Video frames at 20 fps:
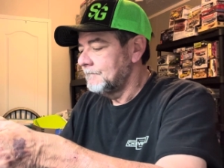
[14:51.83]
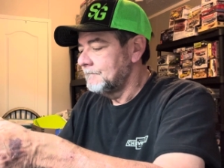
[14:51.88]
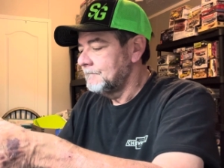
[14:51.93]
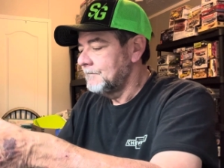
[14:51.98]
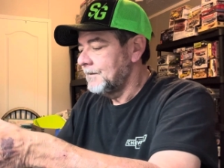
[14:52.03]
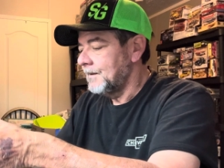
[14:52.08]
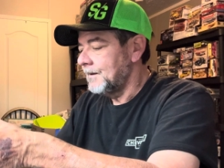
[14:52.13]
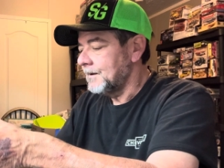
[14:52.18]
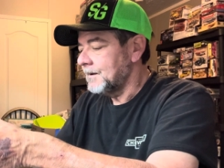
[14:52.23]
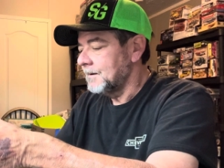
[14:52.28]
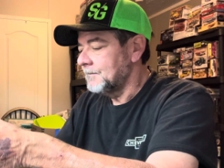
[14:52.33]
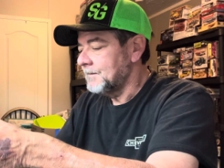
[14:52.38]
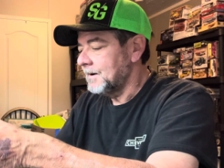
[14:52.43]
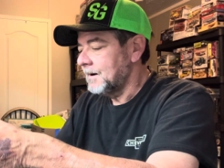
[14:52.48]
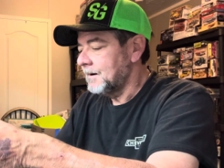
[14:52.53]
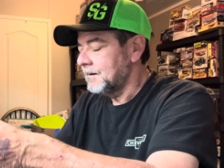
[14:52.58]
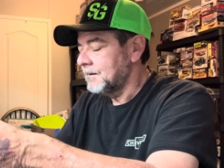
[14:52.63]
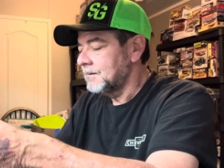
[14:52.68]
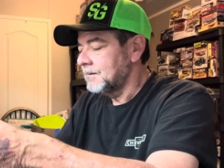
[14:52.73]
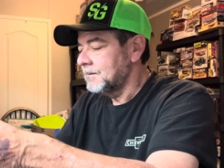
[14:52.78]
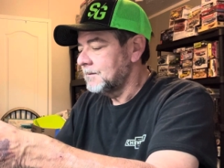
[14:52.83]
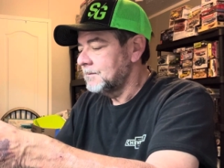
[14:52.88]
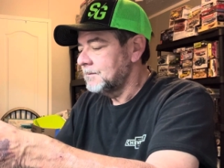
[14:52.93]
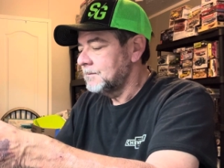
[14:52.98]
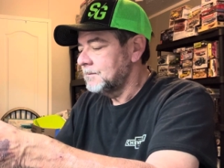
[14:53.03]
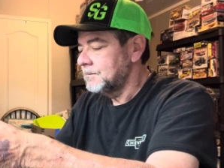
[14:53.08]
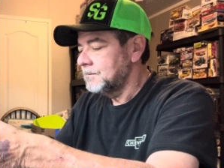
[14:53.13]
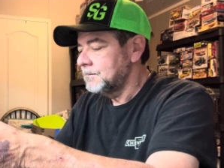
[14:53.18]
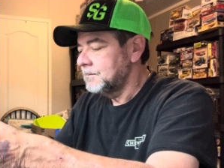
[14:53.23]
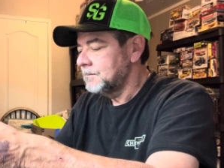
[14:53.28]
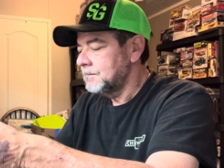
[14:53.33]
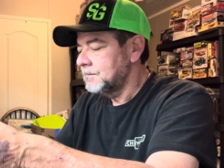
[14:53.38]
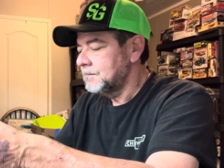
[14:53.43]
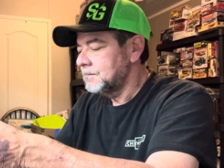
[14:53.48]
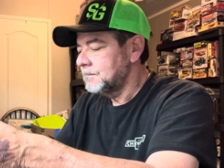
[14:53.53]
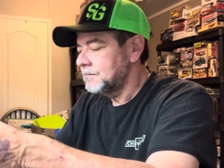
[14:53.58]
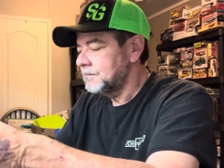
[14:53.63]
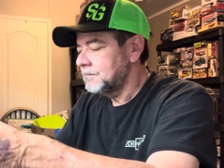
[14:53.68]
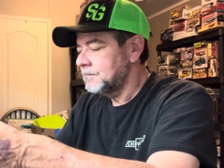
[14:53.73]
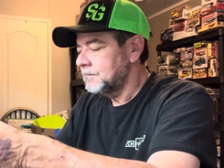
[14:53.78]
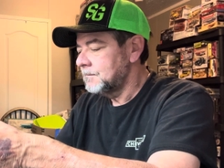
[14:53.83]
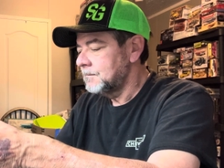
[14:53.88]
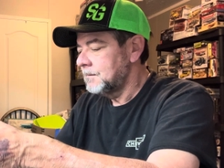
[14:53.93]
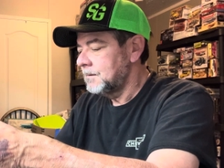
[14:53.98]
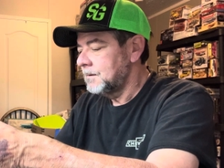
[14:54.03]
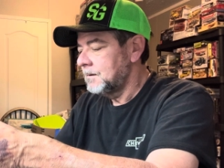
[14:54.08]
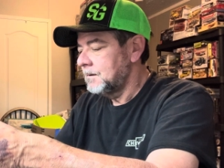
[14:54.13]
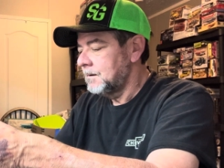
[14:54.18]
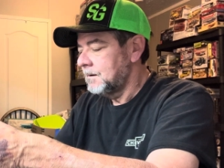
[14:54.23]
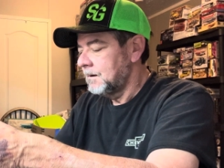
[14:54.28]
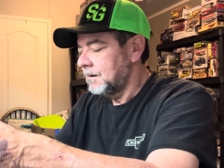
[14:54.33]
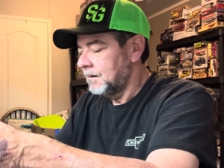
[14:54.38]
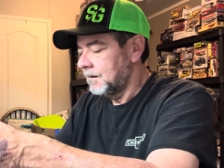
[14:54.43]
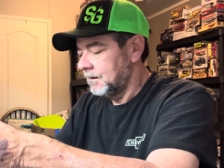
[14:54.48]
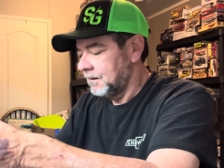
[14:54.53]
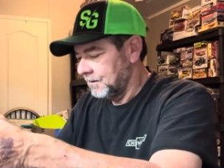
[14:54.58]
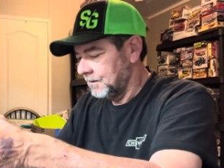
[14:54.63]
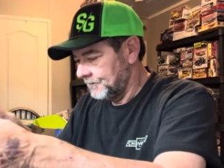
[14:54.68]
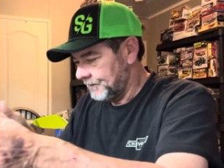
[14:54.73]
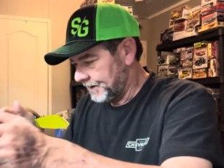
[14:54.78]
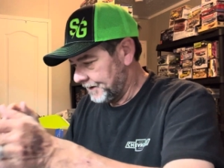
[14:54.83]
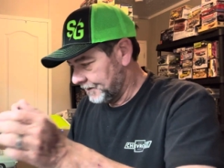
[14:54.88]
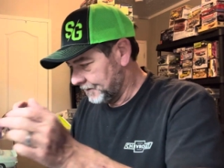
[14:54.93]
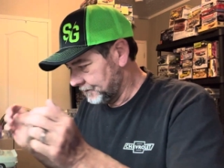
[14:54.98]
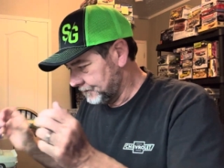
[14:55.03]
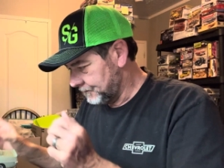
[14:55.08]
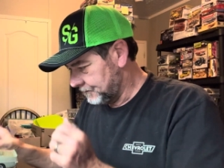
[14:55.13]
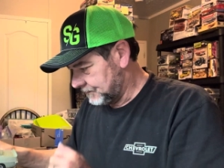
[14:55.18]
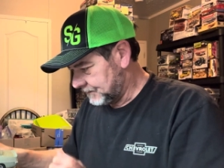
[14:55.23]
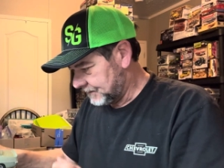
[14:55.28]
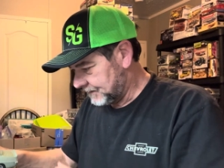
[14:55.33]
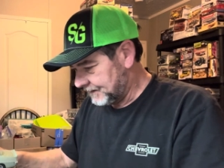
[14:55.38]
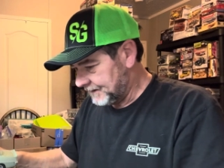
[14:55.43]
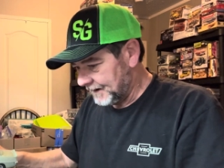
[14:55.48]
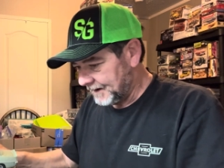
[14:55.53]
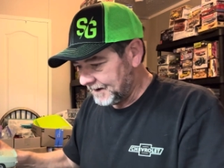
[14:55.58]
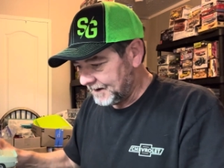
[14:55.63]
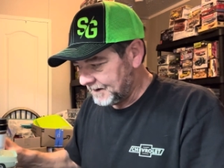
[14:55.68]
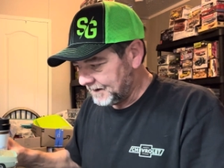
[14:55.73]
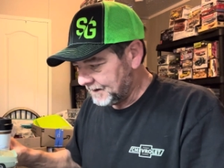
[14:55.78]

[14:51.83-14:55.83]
The Camaro, or the build today